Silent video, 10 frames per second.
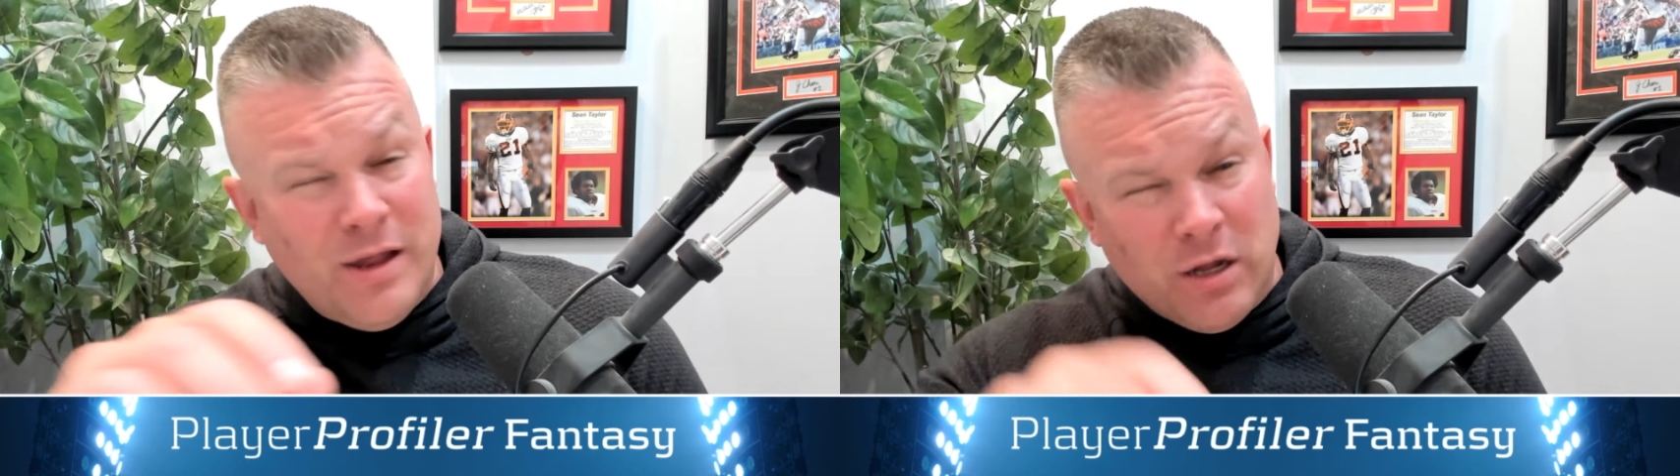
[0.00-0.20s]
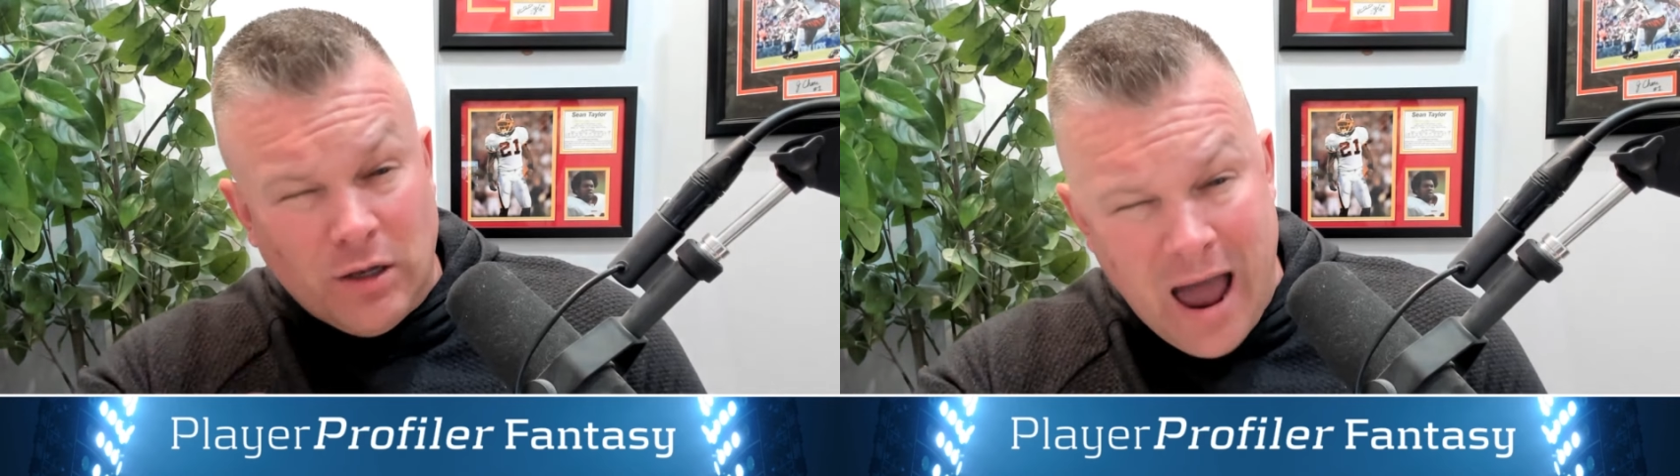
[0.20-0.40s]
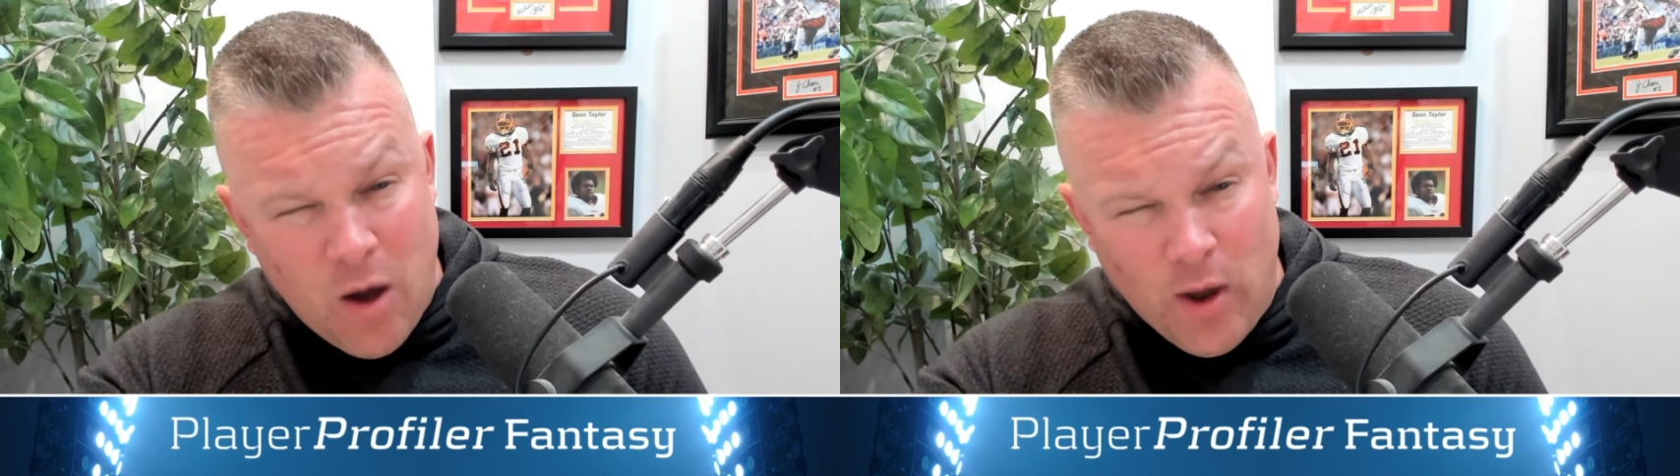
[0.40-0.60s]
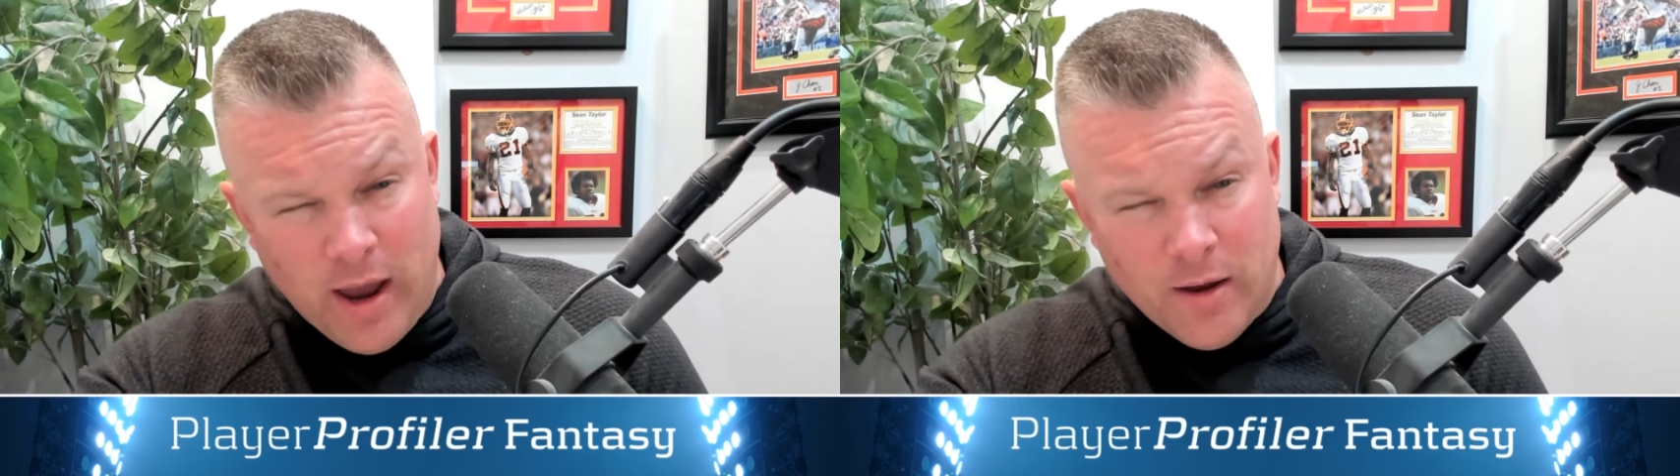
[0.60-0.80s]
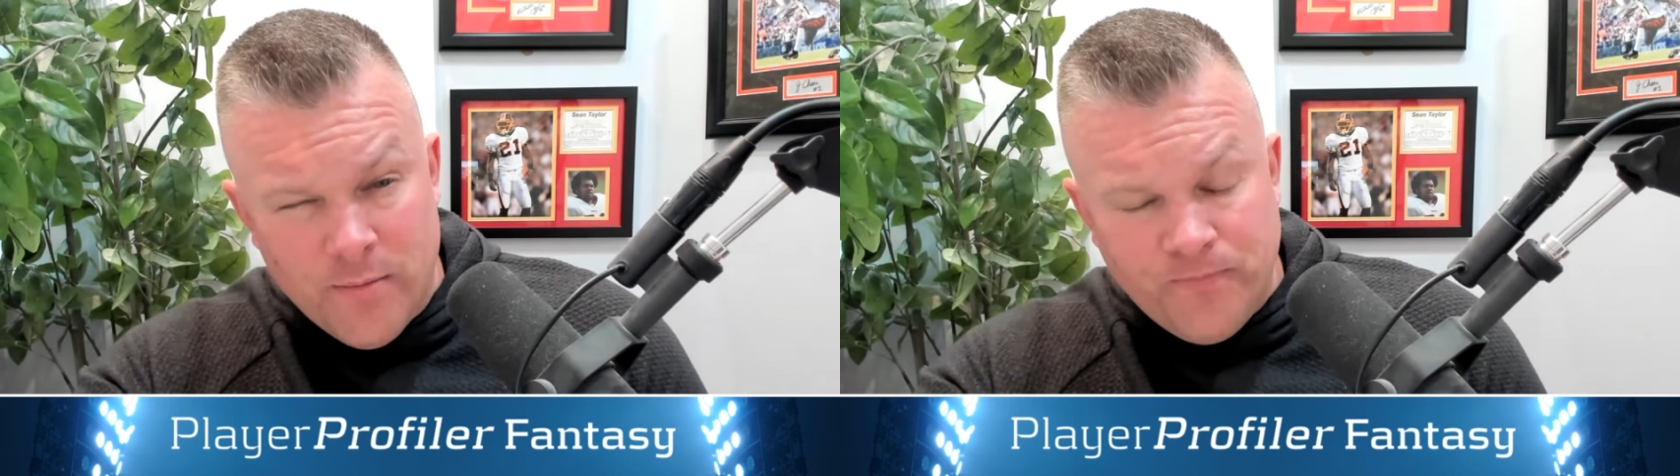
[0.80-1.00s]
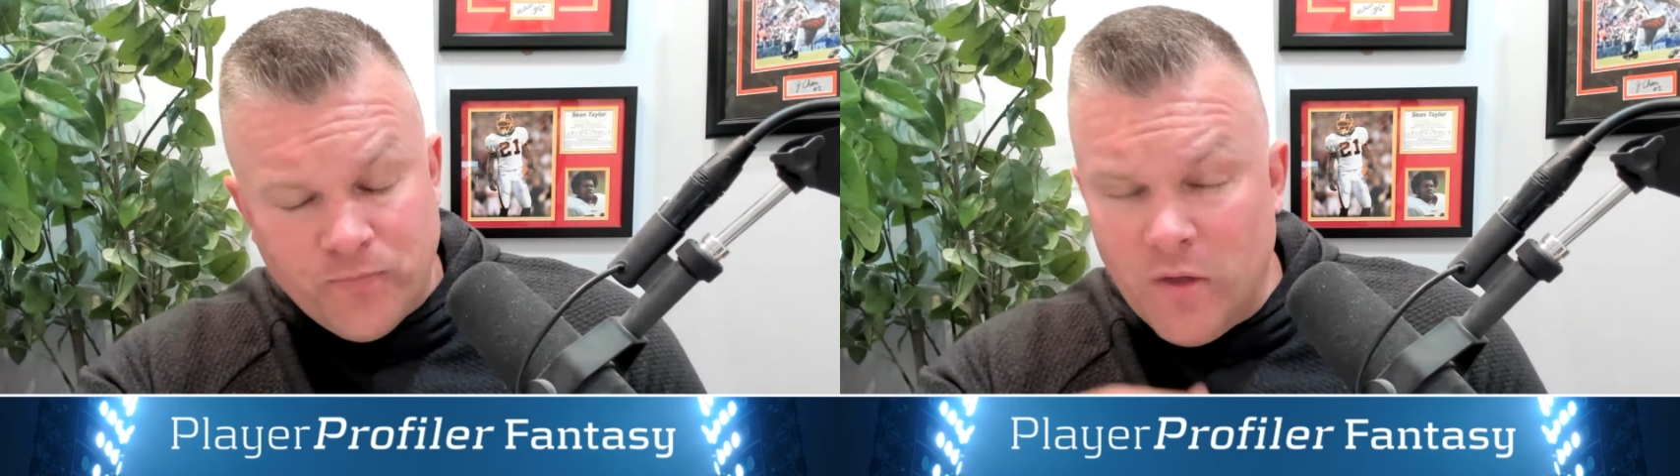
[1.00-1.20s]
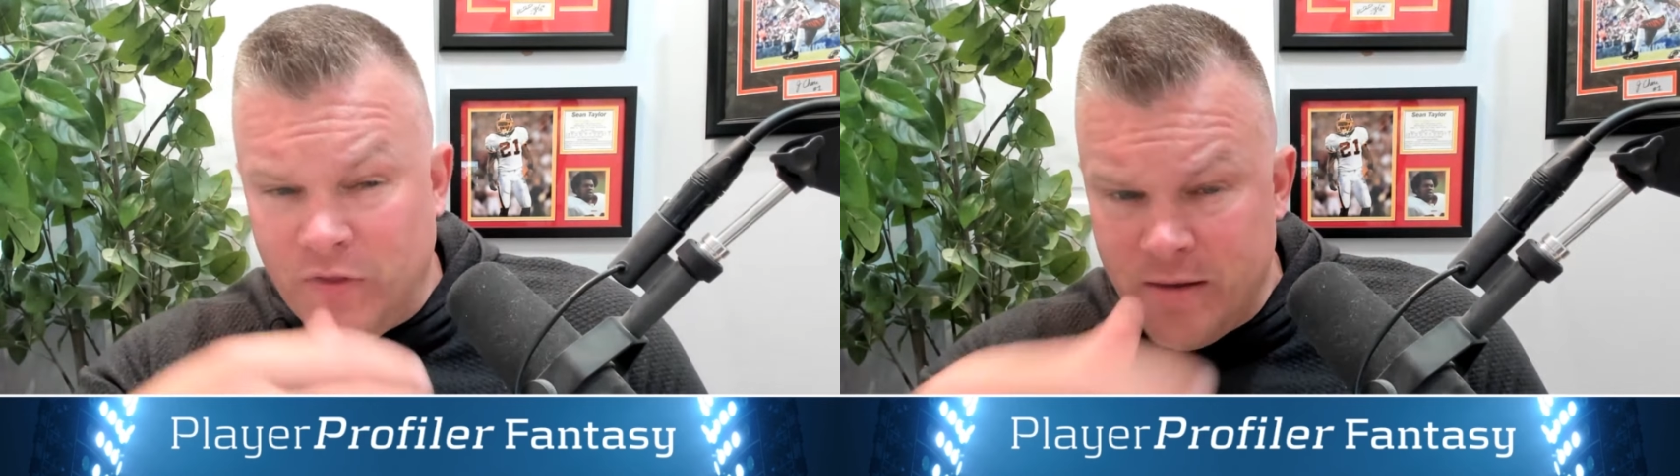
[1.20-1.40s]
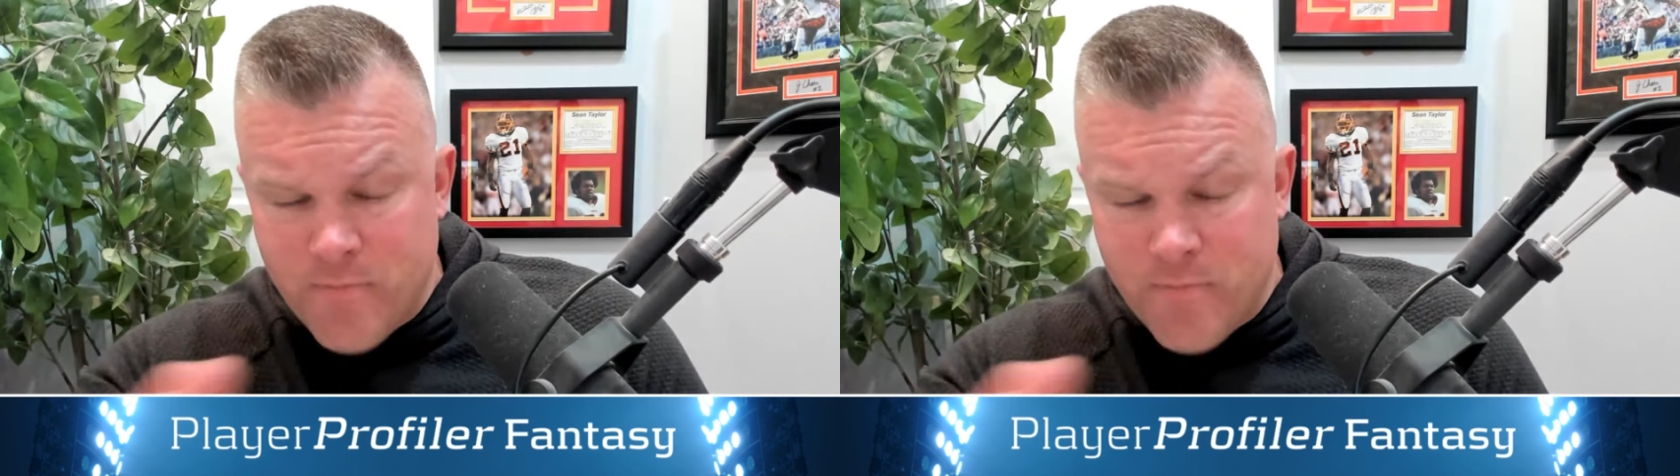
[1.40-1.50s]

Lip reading: allowing the